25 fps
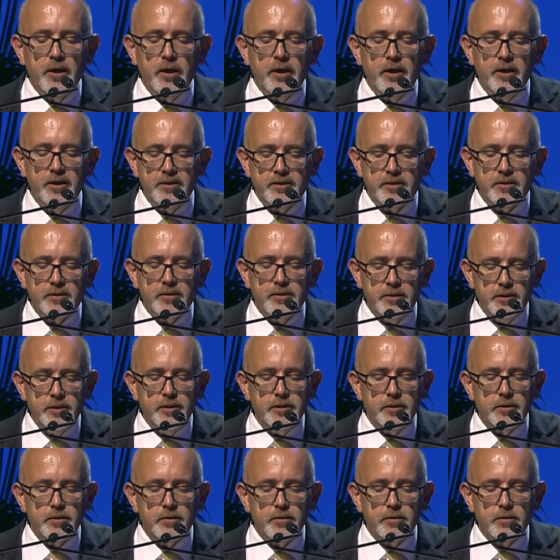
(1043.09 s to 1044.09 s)
is
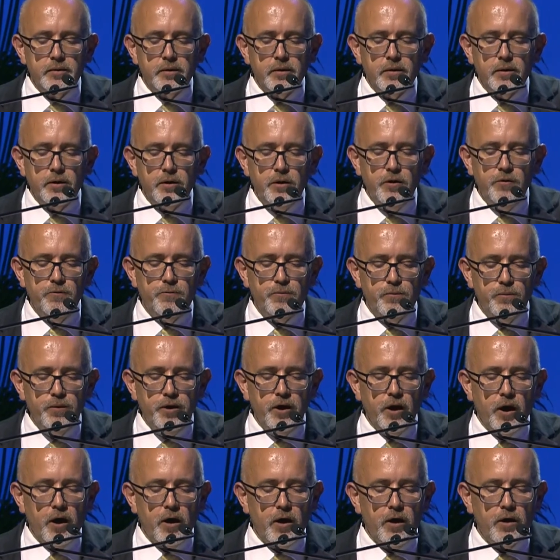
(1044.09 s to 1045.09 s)
needed if
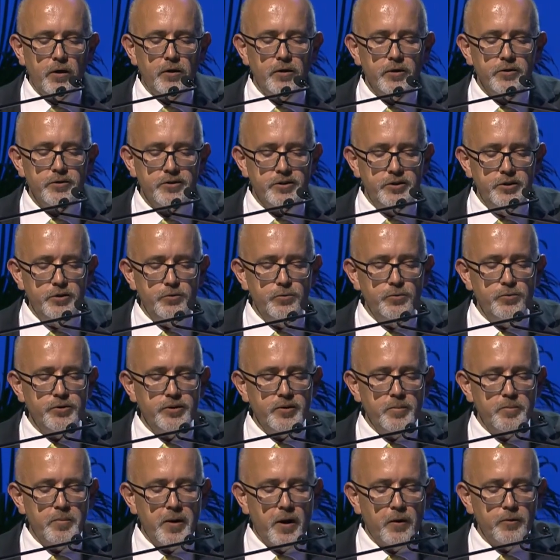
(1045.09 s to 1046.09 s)
we are serious
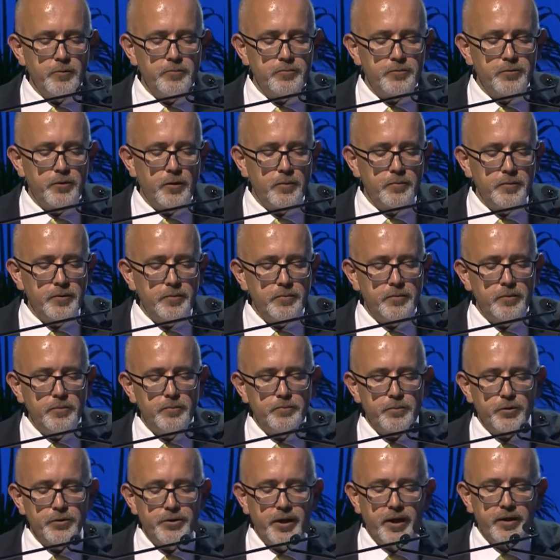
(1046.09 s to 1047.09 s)
about
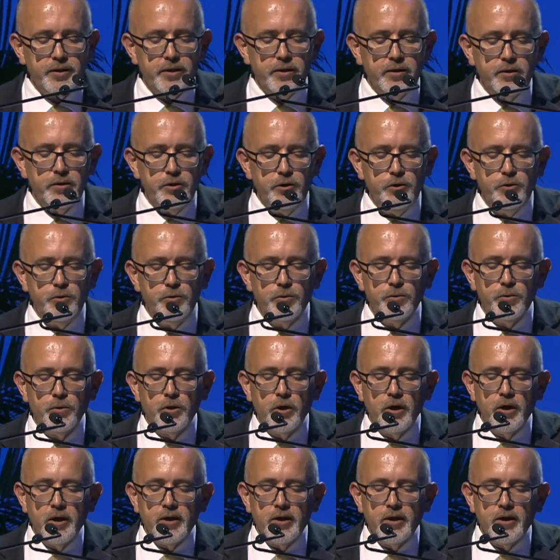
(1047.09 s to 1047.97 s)
protecting EU